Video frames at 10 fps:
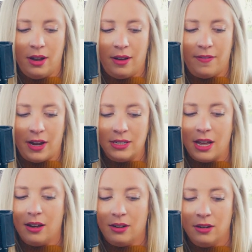affects
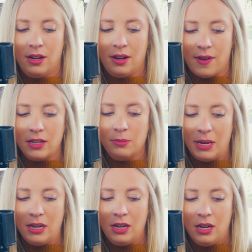that
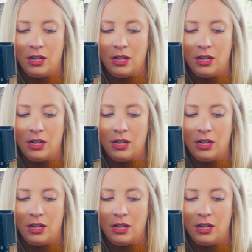investment